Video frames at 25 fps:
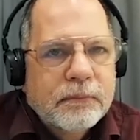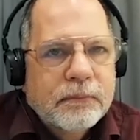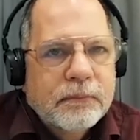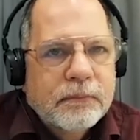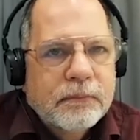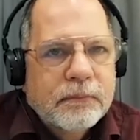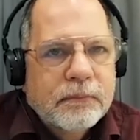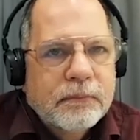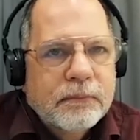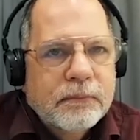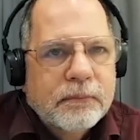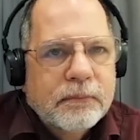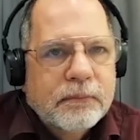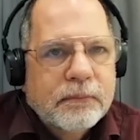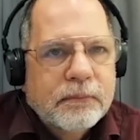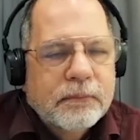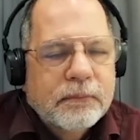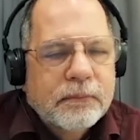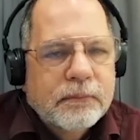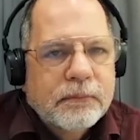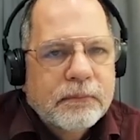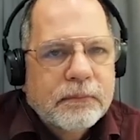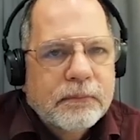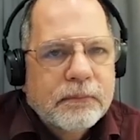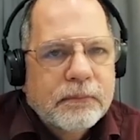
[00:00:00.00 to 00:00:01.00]

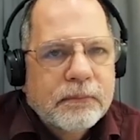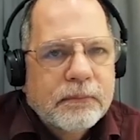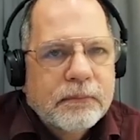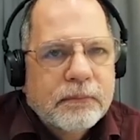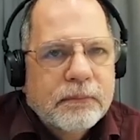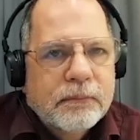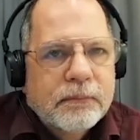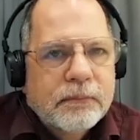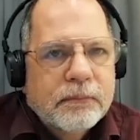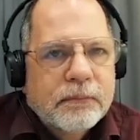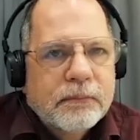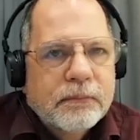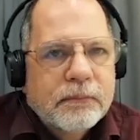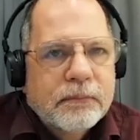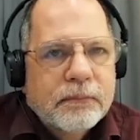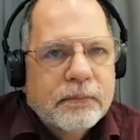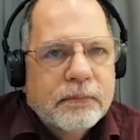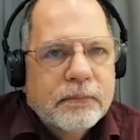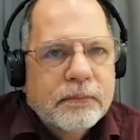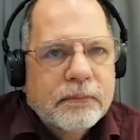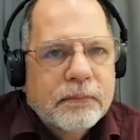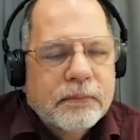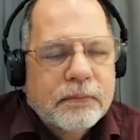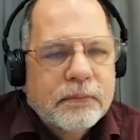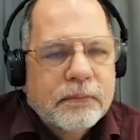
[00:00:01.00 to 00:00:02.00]

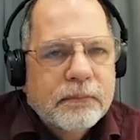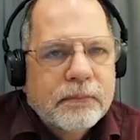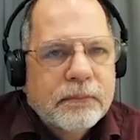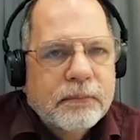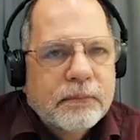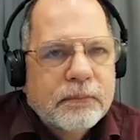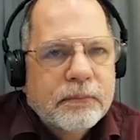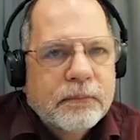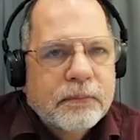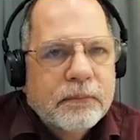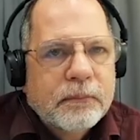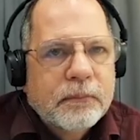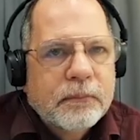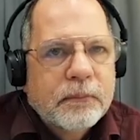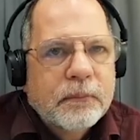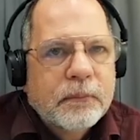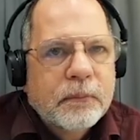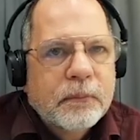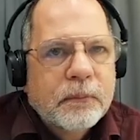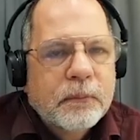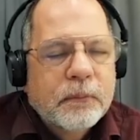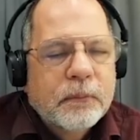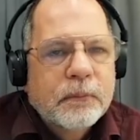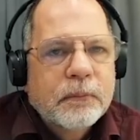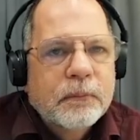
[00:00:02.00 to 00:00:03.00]

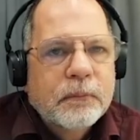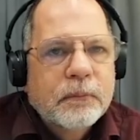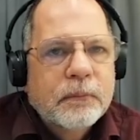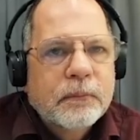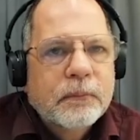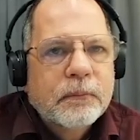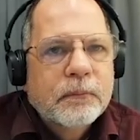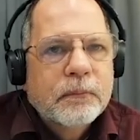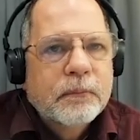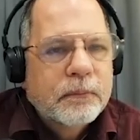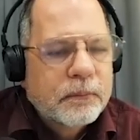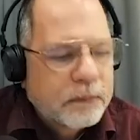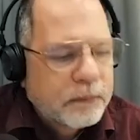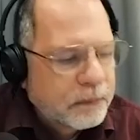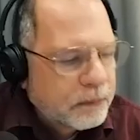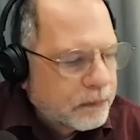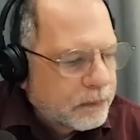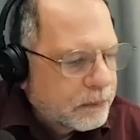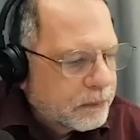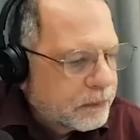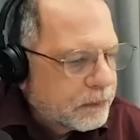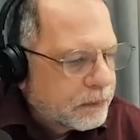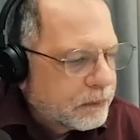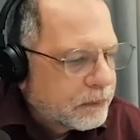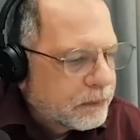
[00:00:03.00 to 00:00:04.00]

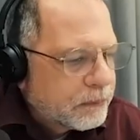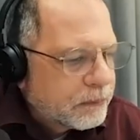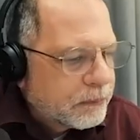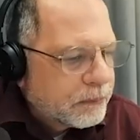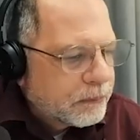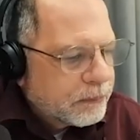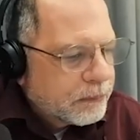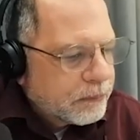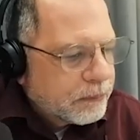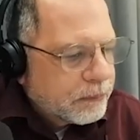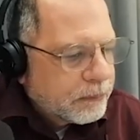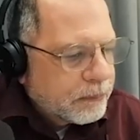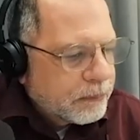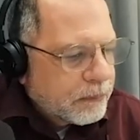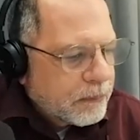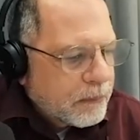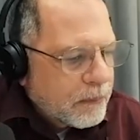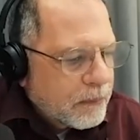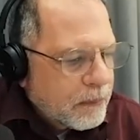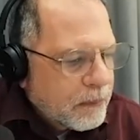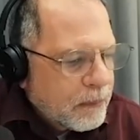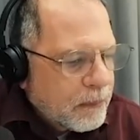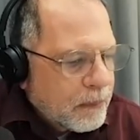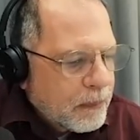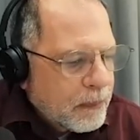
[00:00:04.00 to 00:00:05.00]

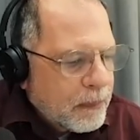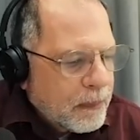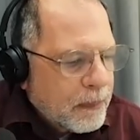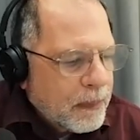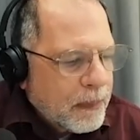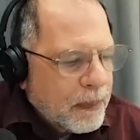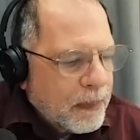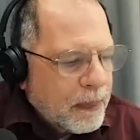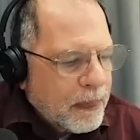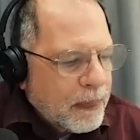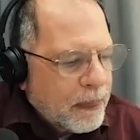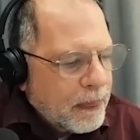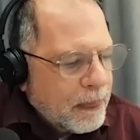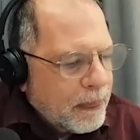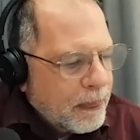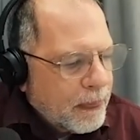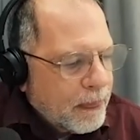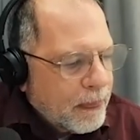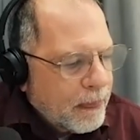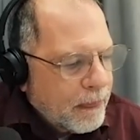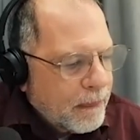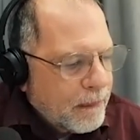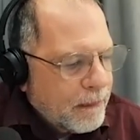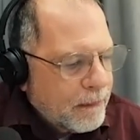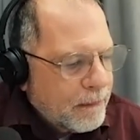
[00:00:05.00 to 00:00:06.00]

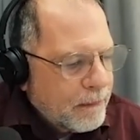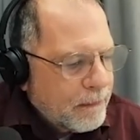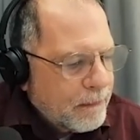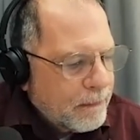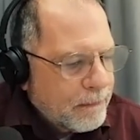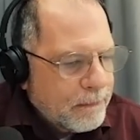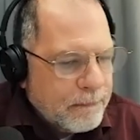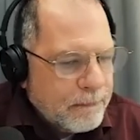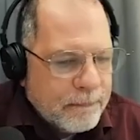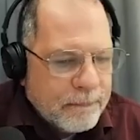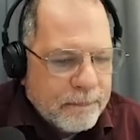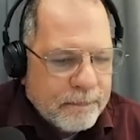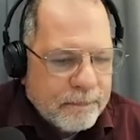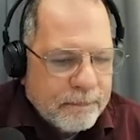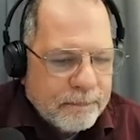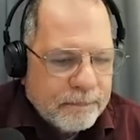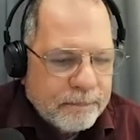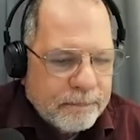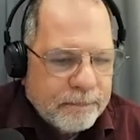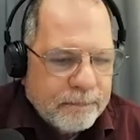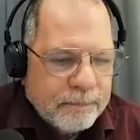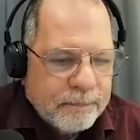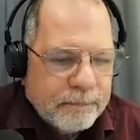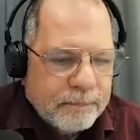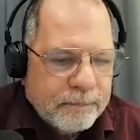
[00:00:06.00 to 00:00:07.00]

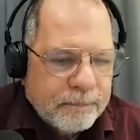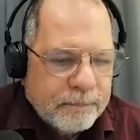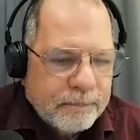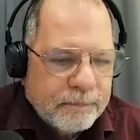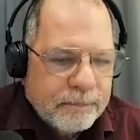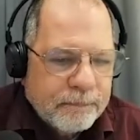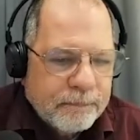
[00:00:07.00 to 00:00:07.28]
(not speaking)